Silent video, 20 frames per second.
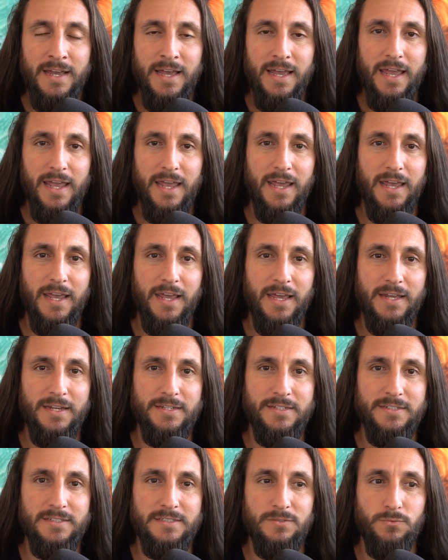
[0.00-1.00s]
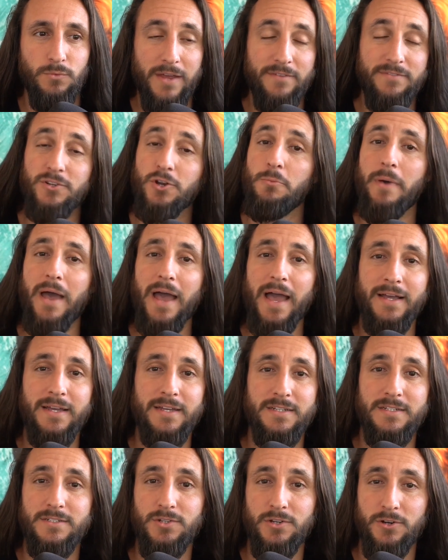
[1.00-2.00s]
And we have to go back
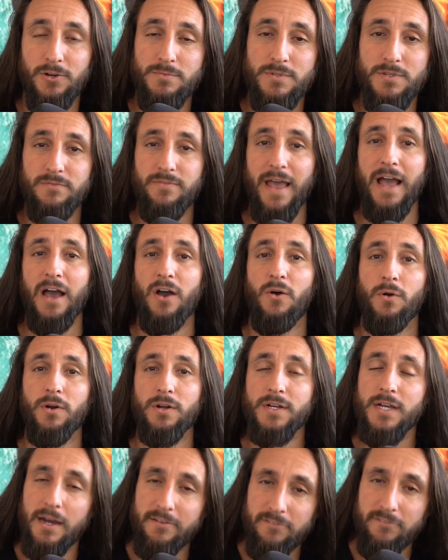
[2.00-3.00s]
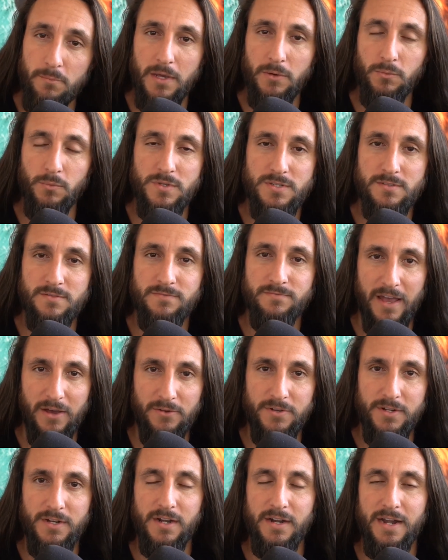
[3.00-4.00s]
in terms of how our government was
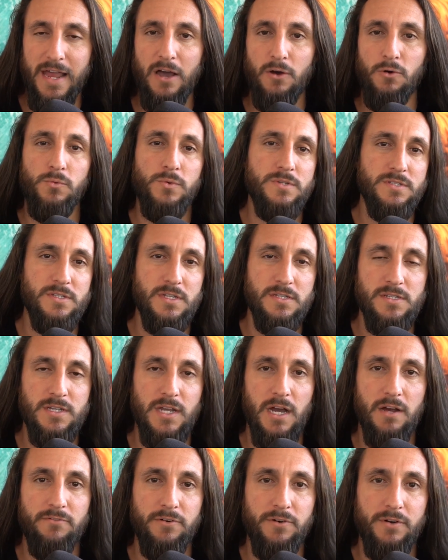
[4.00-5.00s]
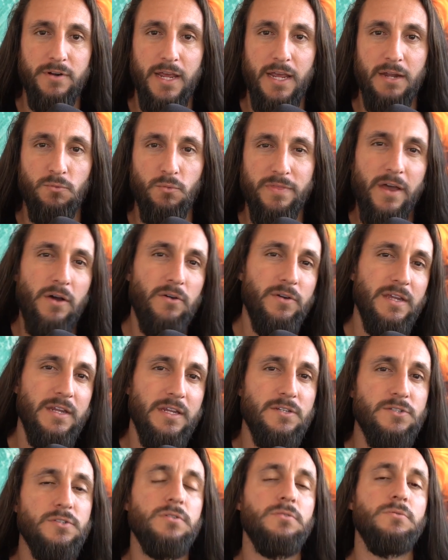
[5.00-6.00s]
founded and how it was discovered. And without
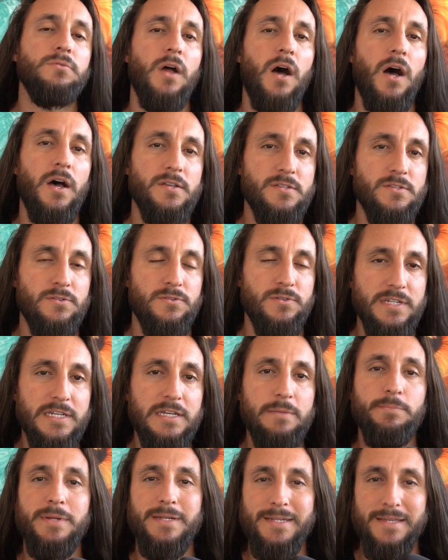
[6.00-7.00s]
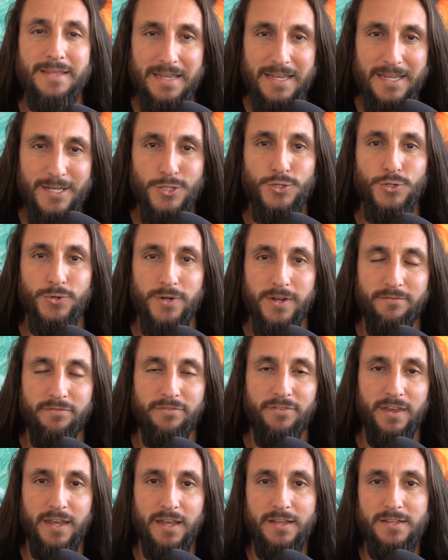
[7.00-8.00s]
getting too lost or deep into the history of
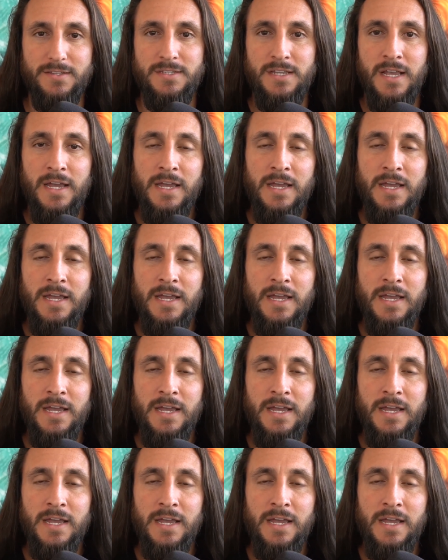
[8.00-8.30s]
things,